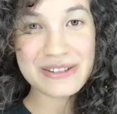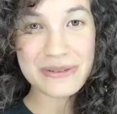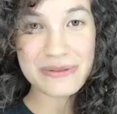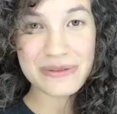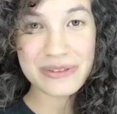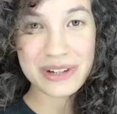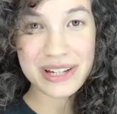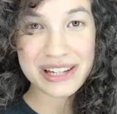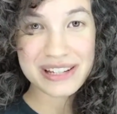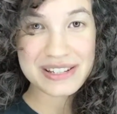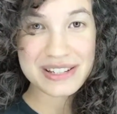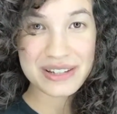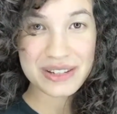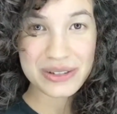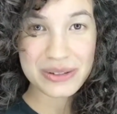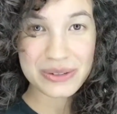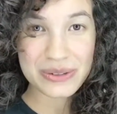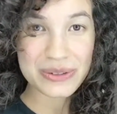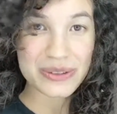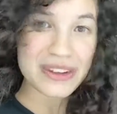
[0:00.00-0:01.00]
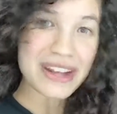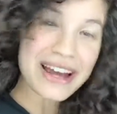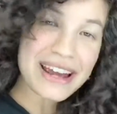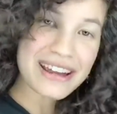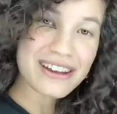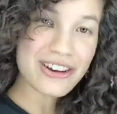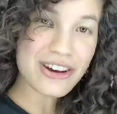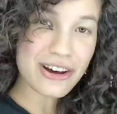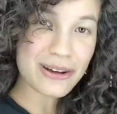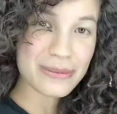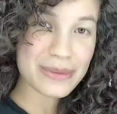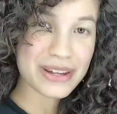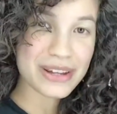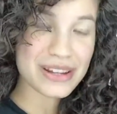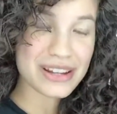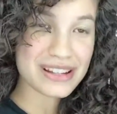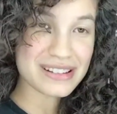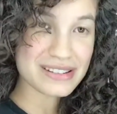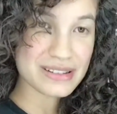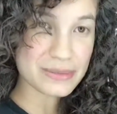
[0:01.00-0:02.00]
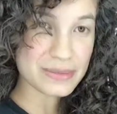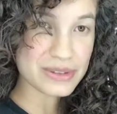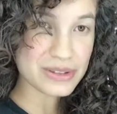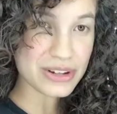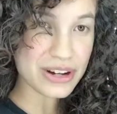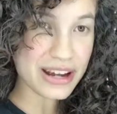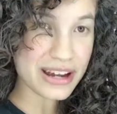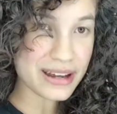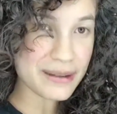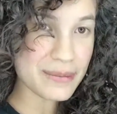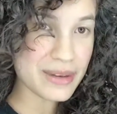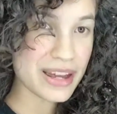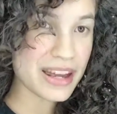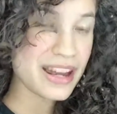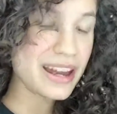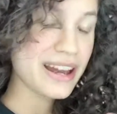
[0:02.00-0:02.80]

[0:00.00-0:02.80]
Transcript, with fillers: Don't forget to like, comment, and subscribe.